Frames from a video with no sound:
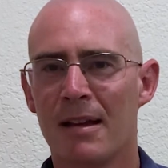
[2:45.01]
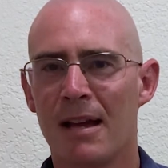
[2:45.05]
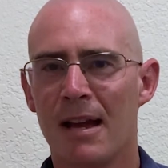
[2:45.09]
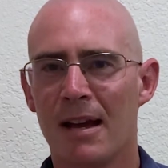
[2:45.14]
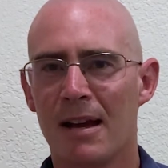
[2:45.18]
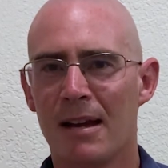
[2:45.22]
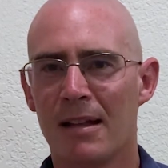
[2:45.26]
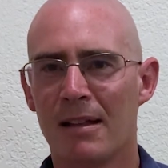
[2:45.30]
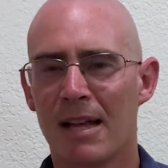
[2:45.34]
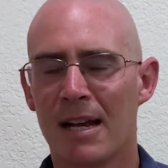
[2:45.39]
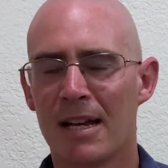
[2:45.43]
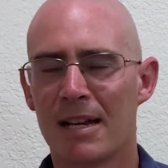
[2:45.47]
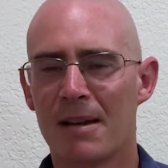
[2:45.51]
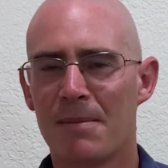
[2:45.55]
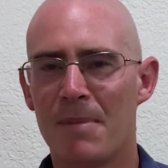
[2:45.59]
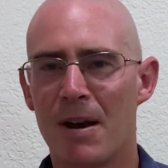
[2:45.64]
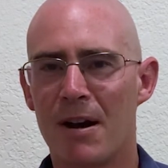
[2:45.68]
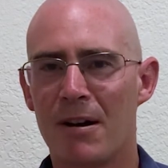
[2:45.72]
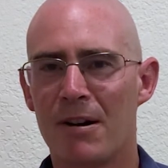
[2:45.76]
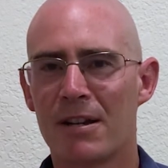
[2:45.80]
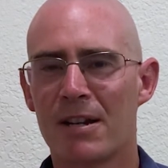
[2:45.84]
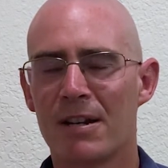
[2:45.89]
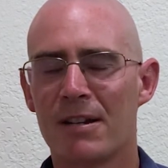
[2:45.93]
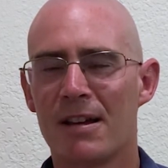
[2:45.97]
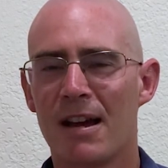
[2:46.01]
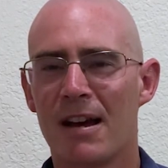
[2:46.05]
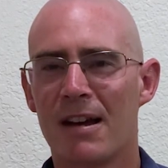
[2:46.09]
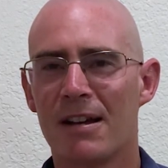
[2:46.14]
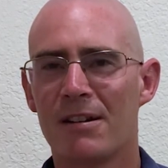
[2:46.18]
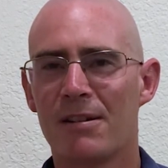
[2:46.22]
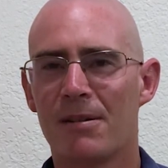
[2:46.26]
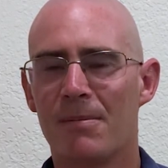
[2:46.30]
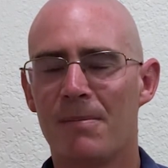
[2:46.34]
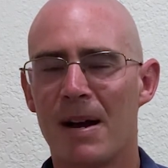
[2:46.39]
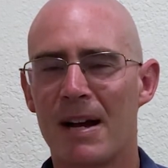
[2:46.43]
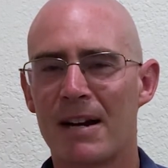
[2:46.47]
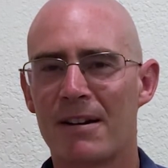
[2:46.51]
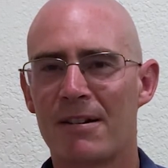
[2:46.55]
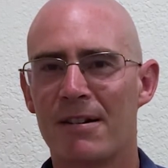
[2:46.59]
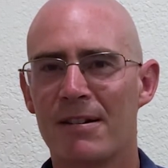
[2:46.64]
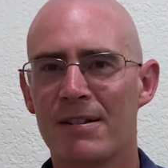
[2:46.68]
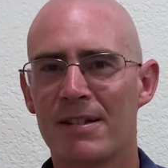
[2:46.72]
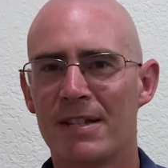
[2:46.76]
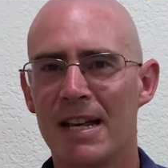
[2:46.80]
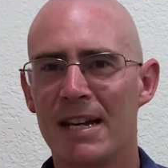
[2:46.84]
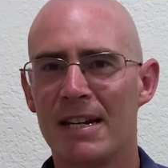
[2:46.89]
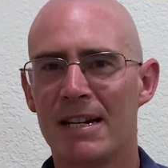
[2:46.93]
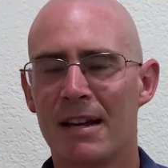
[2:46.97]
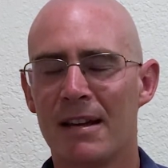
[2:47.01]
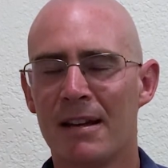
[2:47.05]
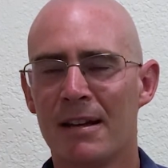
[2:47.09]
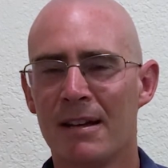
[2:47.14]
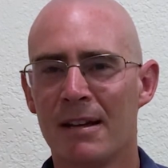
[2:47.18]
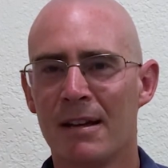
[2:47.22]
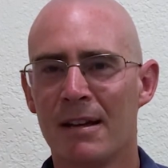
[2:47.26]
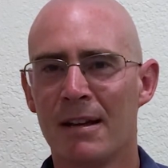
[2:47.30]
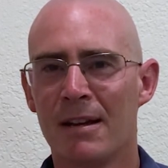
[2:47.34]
like American Gut or Microzetta,